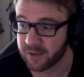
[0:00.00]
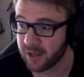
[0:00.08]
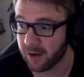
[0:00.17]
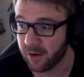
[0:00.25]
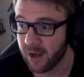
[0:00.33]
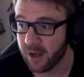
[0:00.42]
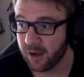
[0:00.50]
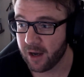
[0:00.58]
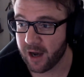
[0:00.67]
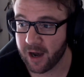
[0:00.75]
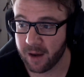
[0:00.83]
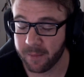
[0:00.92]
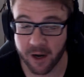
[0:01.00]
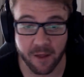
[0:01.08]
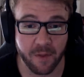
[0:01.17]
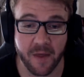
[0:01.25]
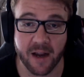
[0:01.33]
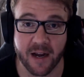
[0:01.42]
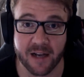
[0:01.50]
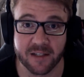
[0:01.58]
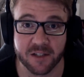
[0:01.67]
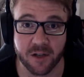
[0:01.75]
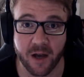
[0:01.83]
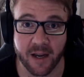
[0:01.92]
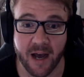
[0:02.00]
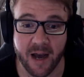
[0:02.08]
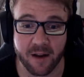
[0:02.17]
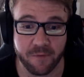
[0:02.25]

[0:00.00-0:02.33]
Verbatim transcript: So uh, but other than that, guys, that's all I got.